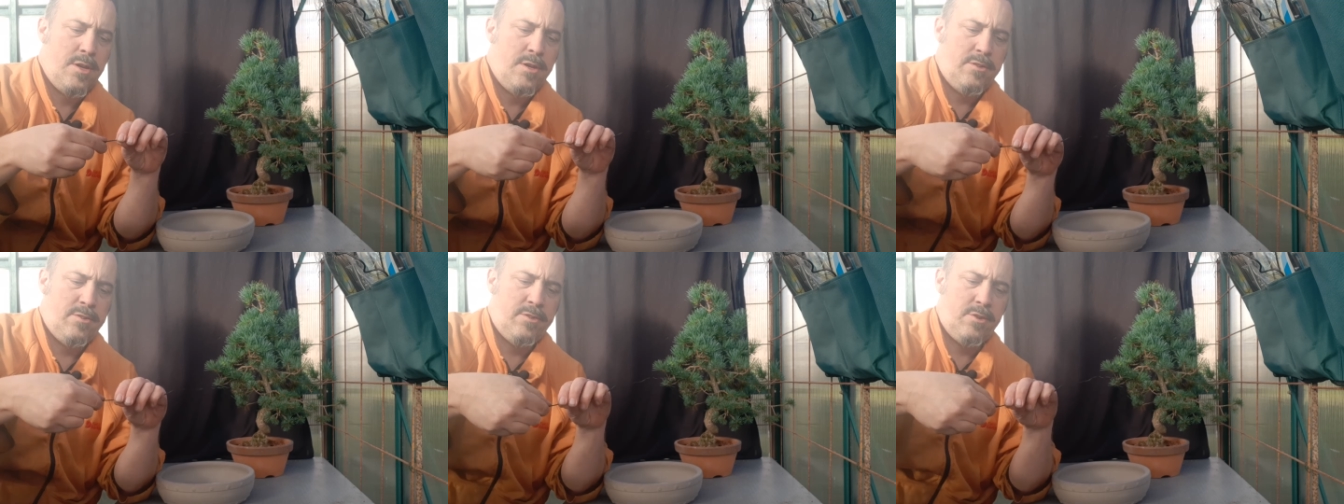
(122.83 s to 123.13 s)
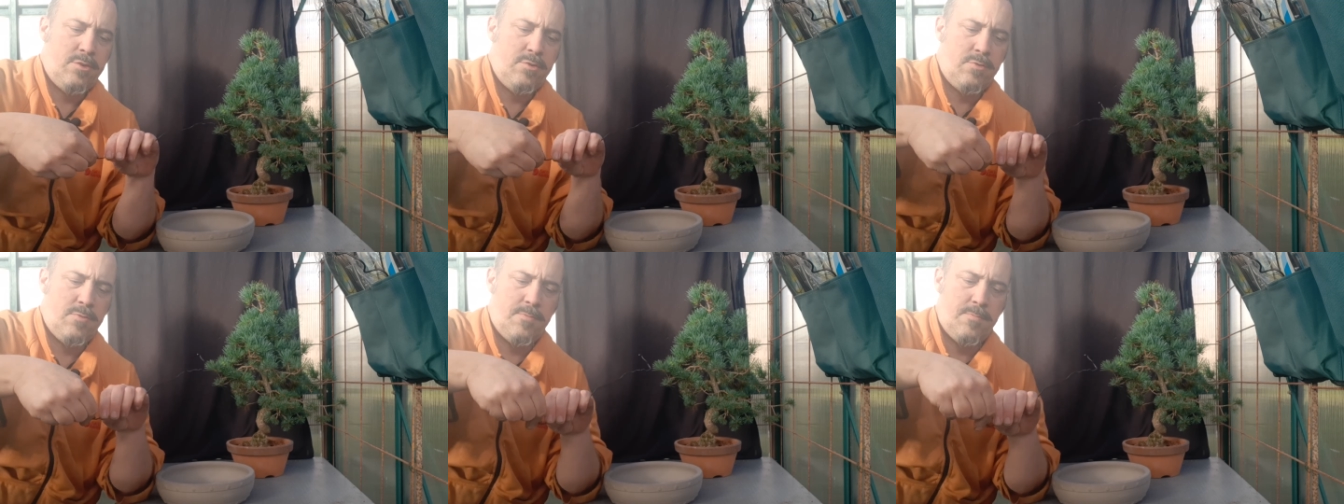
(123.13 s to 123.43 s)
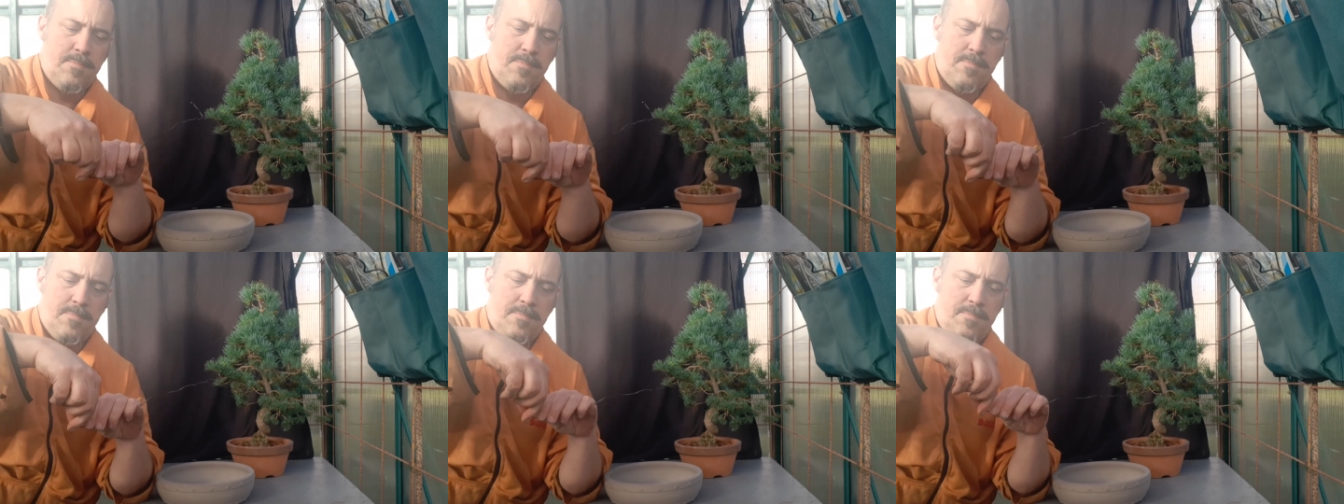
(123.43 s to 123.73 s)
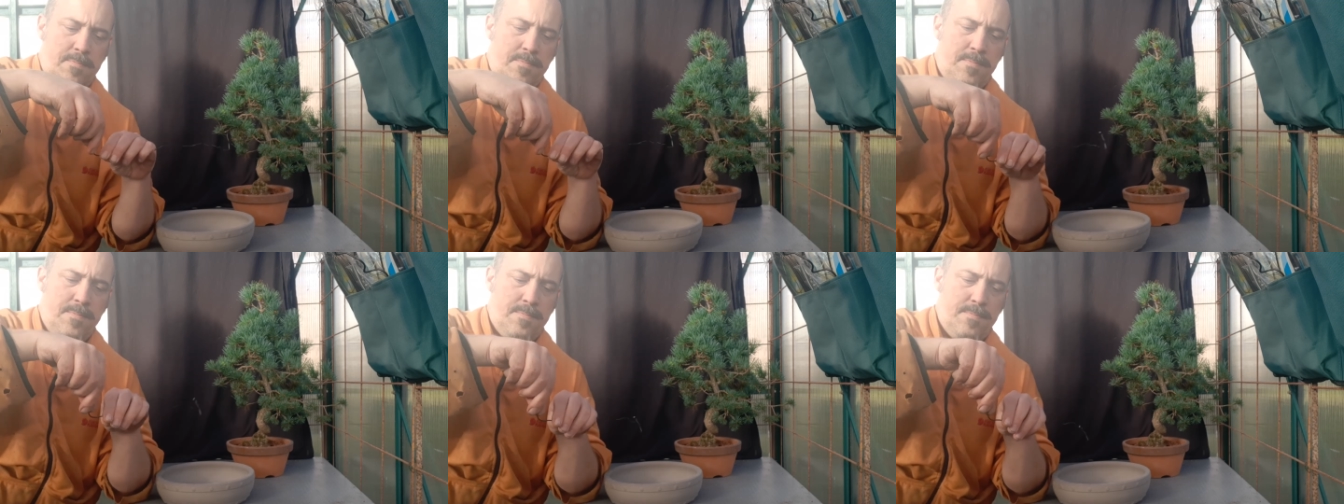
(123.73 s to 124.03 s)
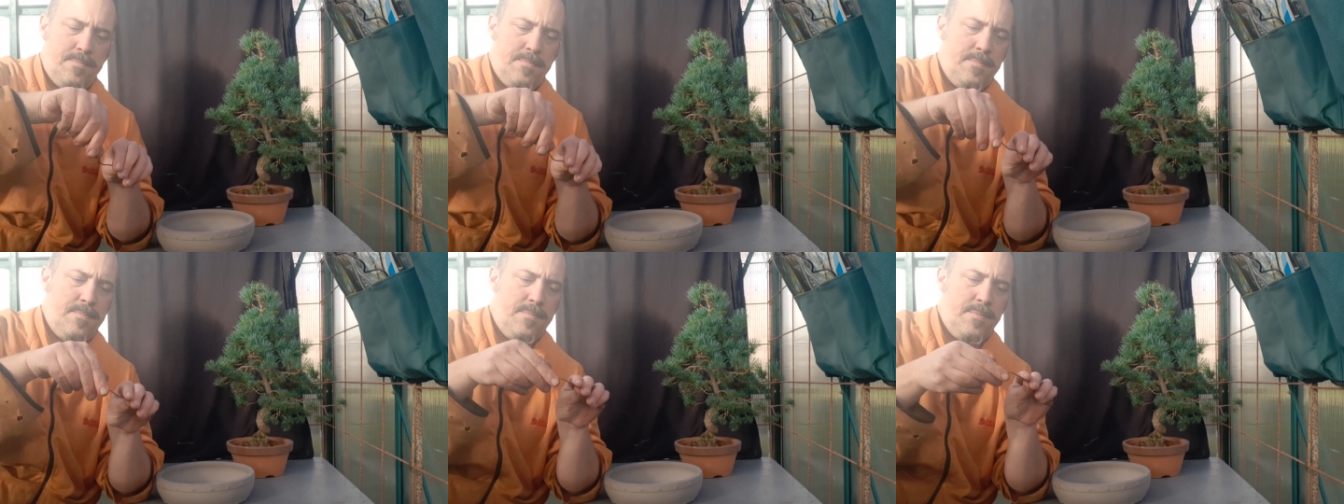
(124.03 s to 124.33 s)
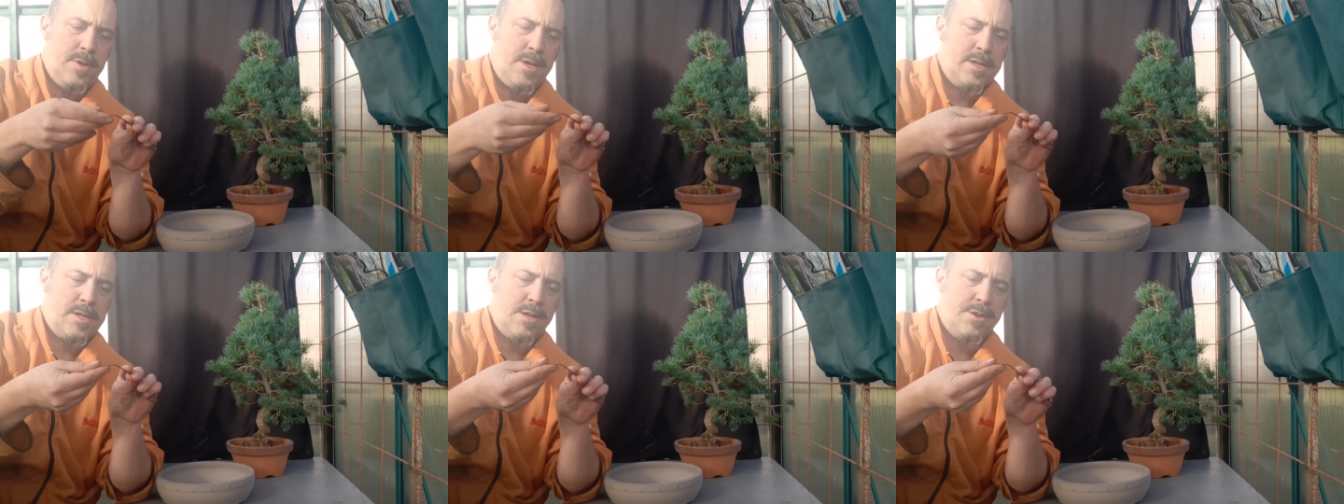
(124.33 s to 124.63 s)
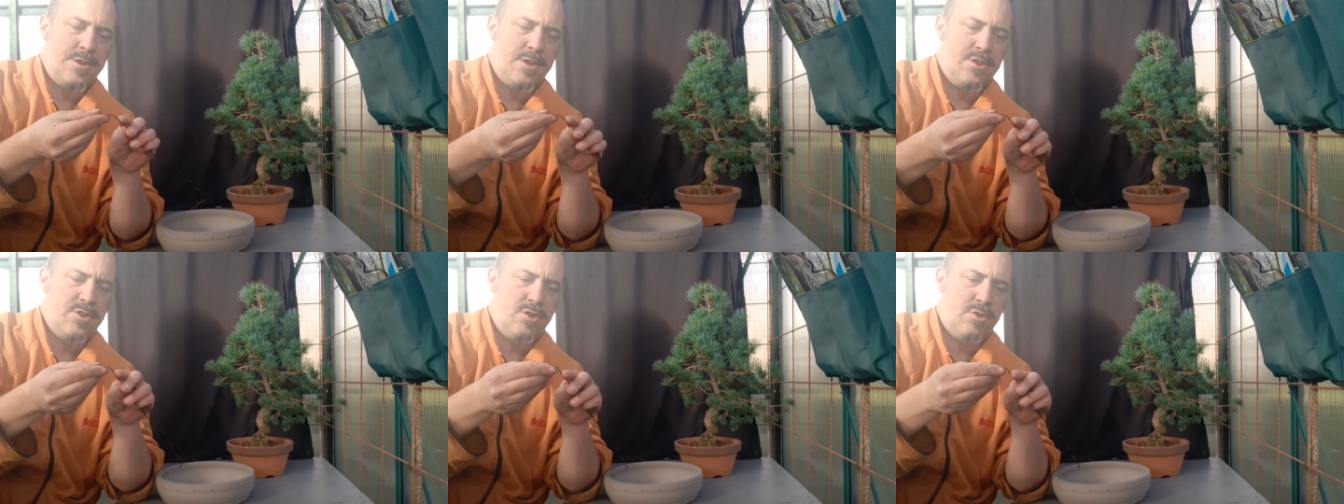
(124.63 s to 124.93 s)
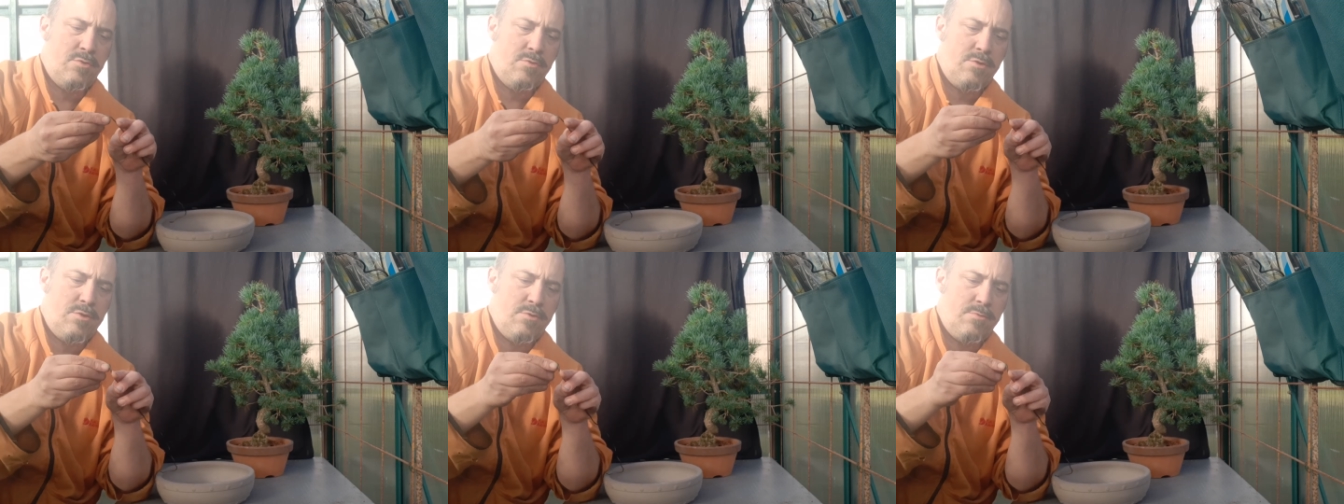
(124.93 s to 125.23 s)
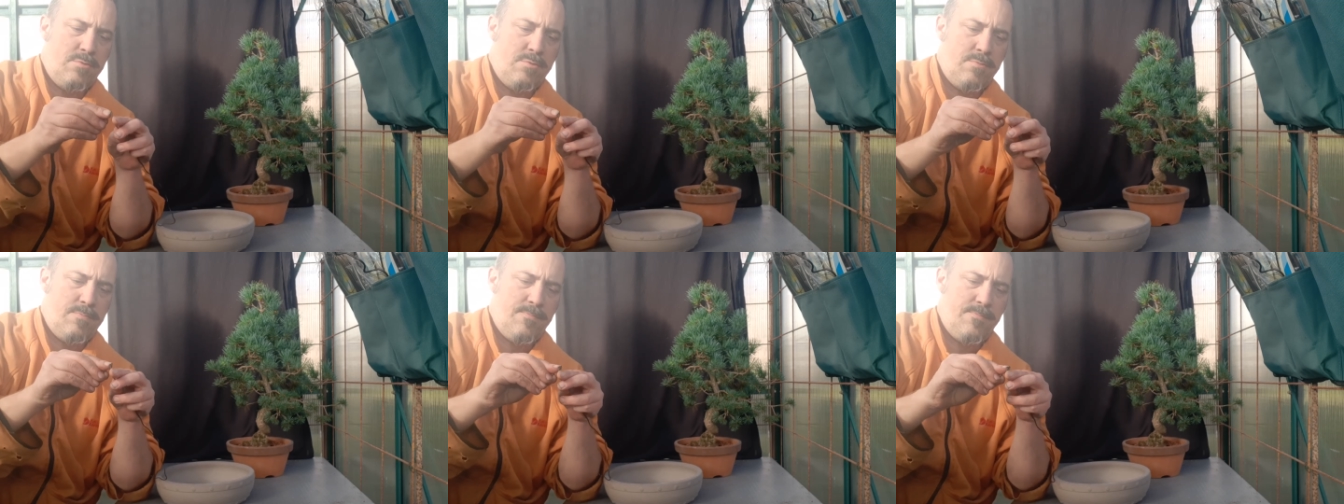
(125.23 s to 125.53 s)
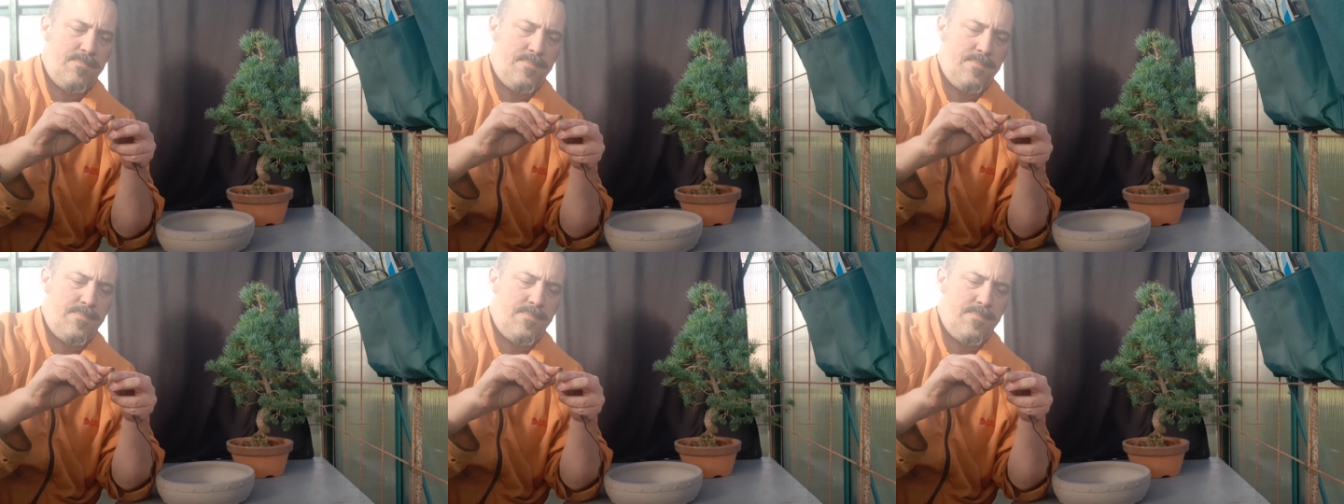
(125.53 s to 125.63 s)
so I'm gonna show you